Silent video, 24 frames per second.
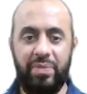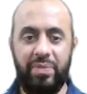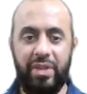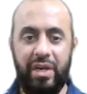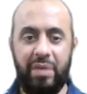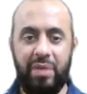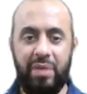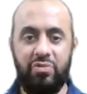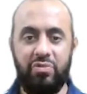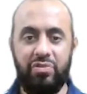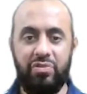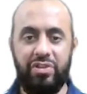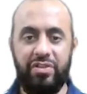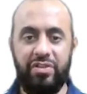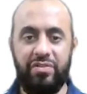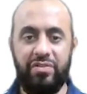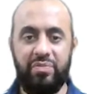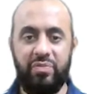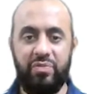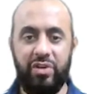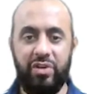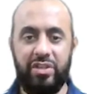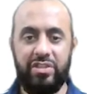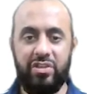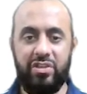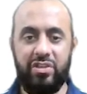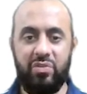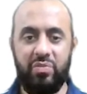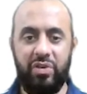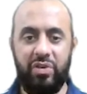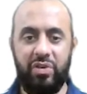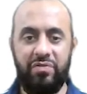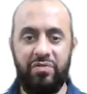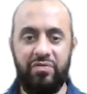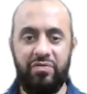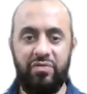up to this point
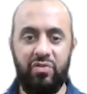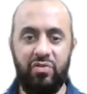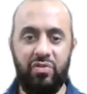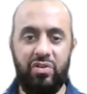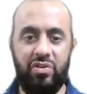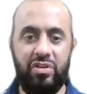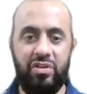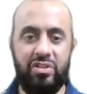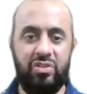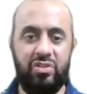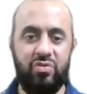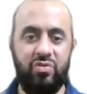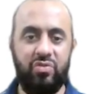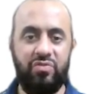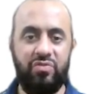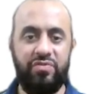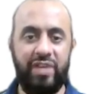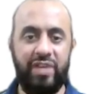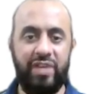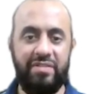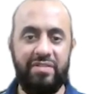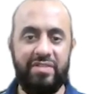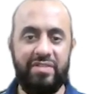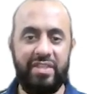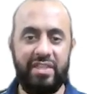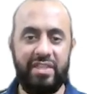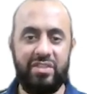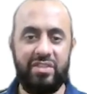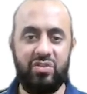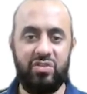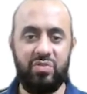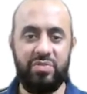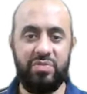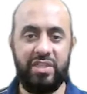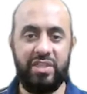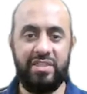0.4256
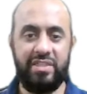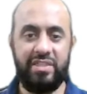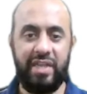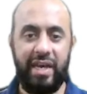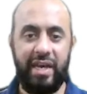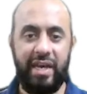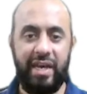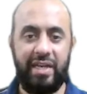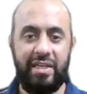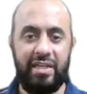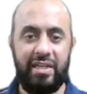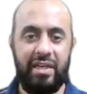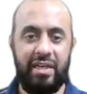to be exact.